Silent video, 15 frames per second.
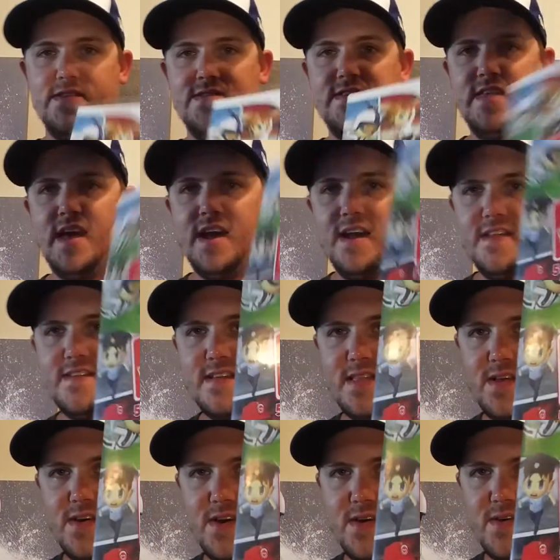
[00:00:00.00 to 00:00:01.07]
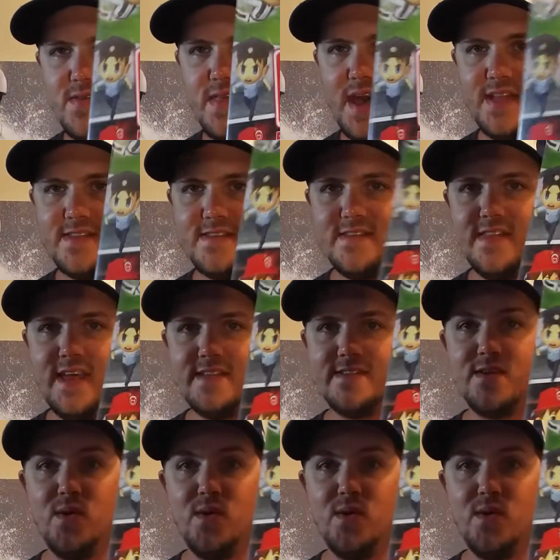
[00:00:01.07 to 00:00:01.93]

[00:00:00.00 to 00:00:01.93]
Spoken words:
You see that Hudson logo? That's